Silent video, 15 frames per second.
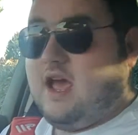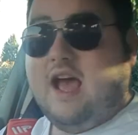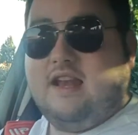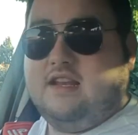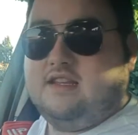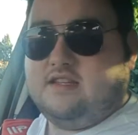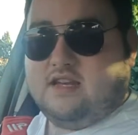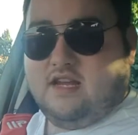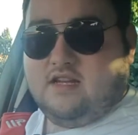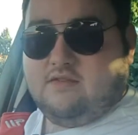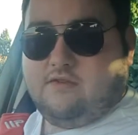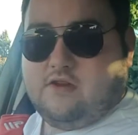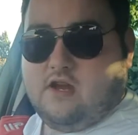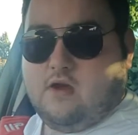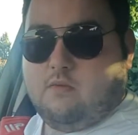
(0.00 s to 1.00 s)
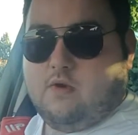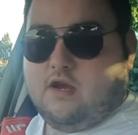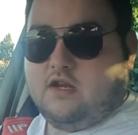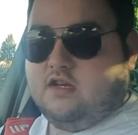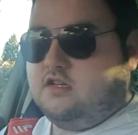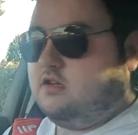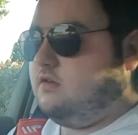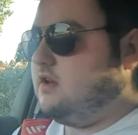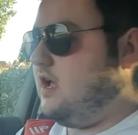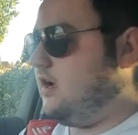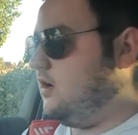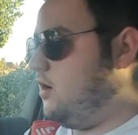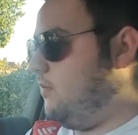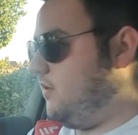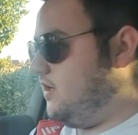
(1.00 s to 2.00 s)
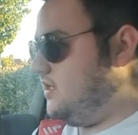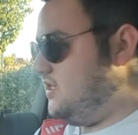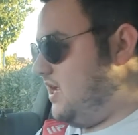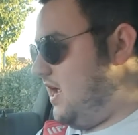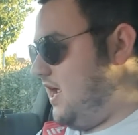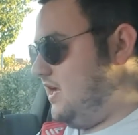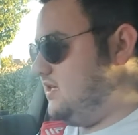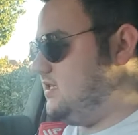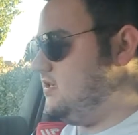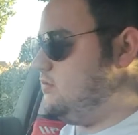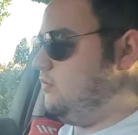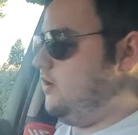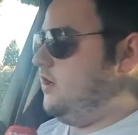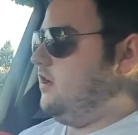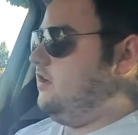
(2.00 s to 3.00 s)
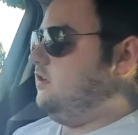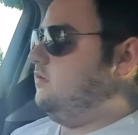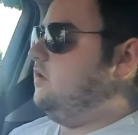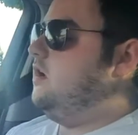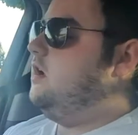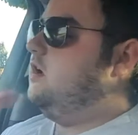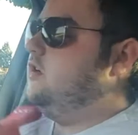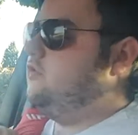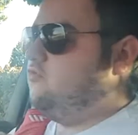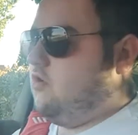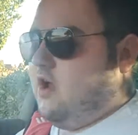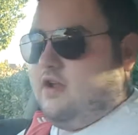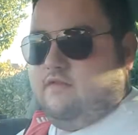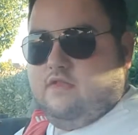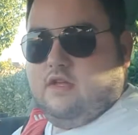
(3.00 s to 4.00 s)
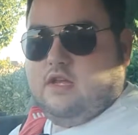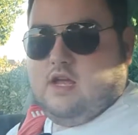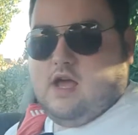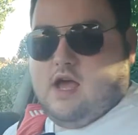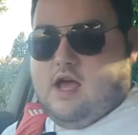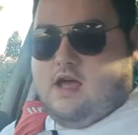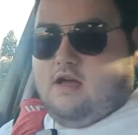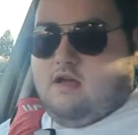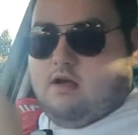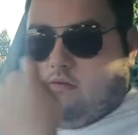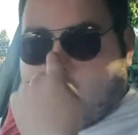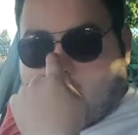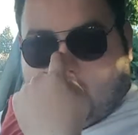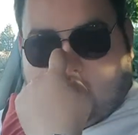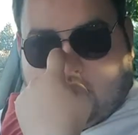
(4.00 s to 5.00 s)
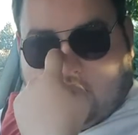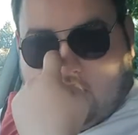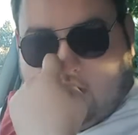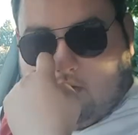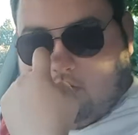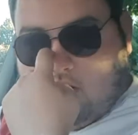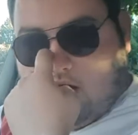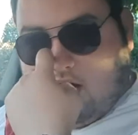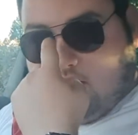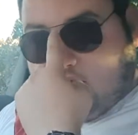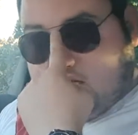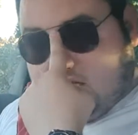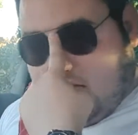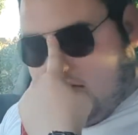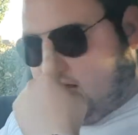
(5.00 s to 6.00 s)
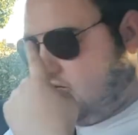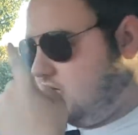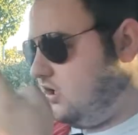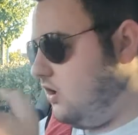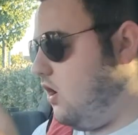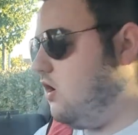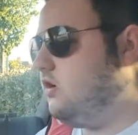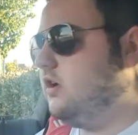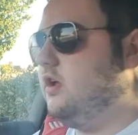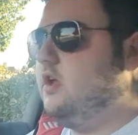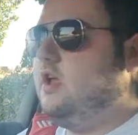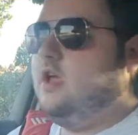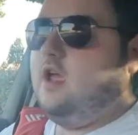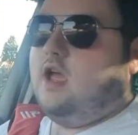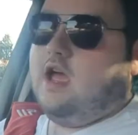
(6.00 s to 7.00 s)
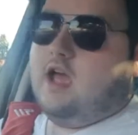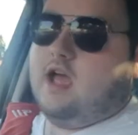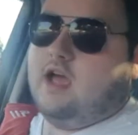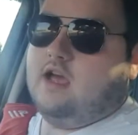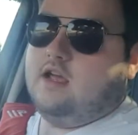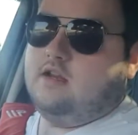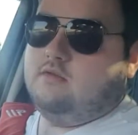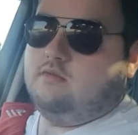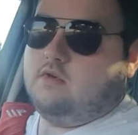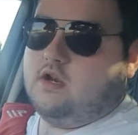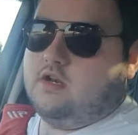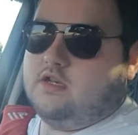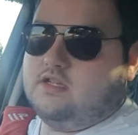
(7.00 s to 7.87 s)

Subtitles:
And in today's video we're going to do an economic test. We're going to drive the car, we're going to reset the clock, and we're going